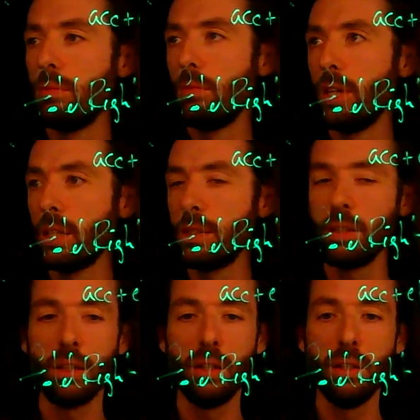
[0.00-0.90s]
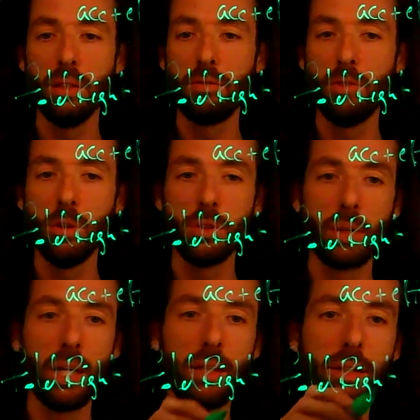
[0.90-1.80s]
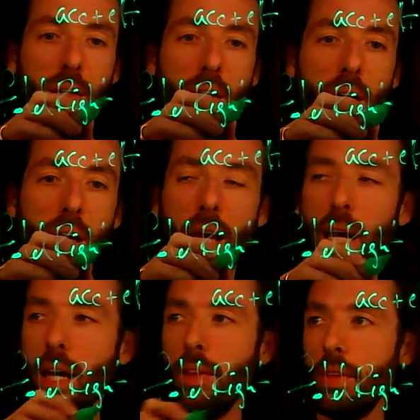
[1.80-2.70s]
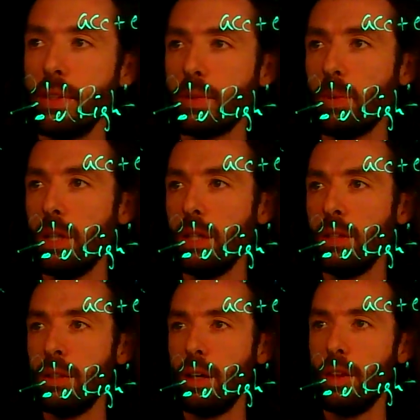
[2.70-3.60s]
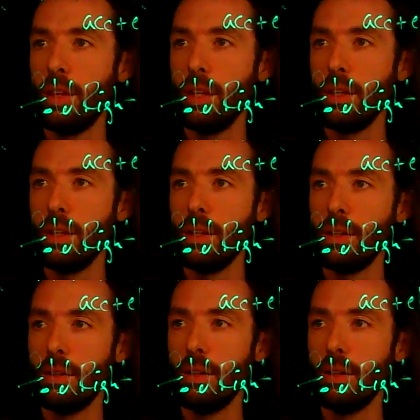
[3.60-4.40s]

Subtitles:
functor called fold right, and this one, the